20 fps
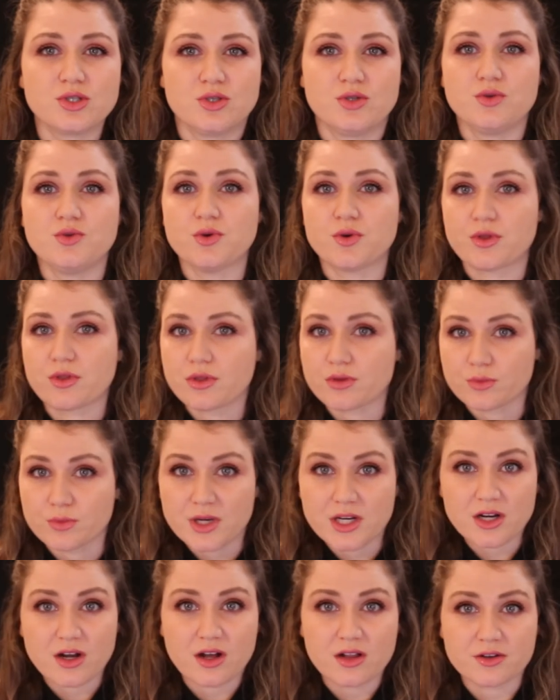to
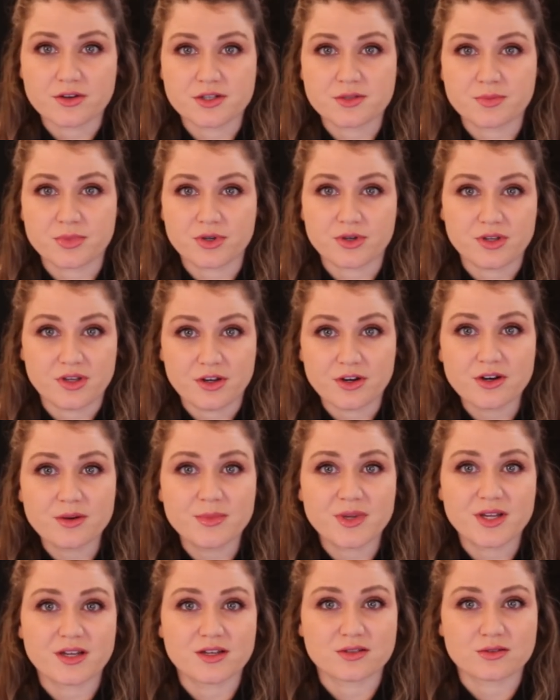$3 per year,
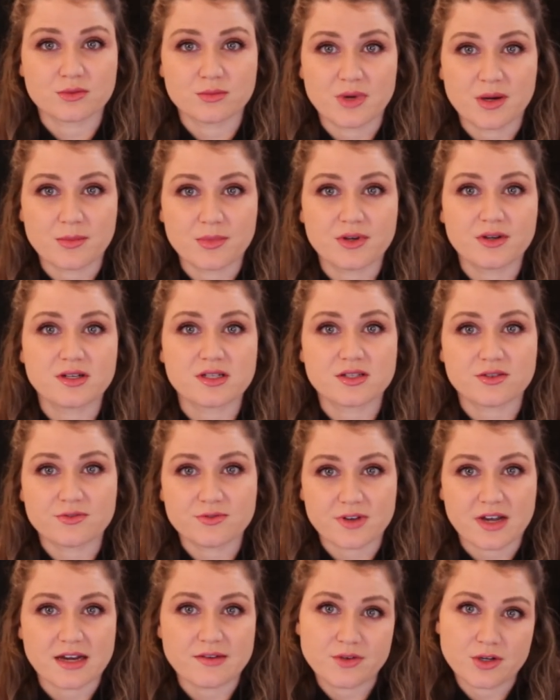because remember, it's a
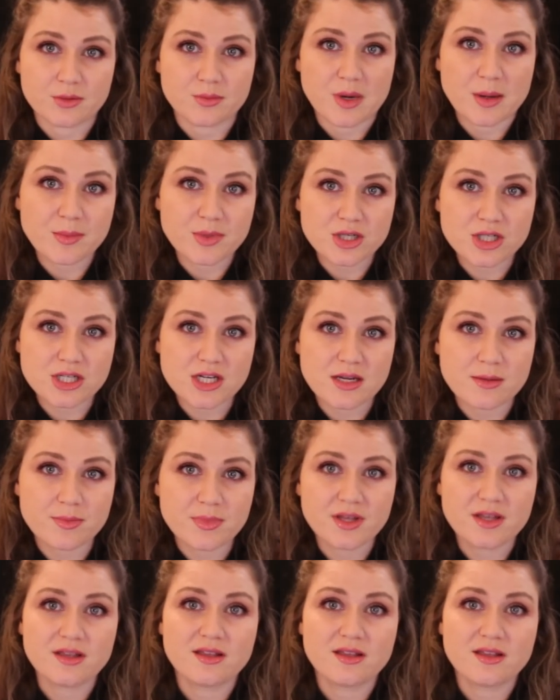five-year membership,